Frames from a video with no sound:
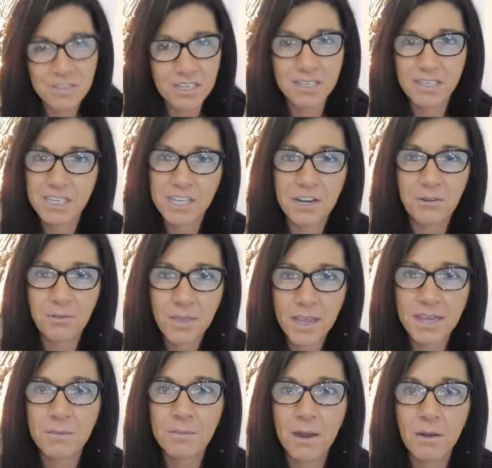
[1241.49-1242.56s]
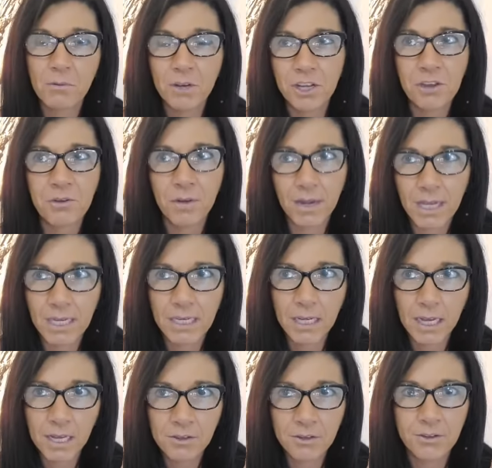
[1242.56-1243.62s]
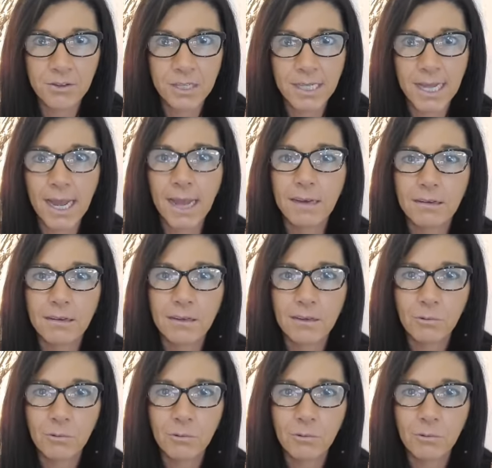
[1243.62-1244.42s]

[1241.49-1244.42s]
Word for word: Just, you know, think about what you need other than that.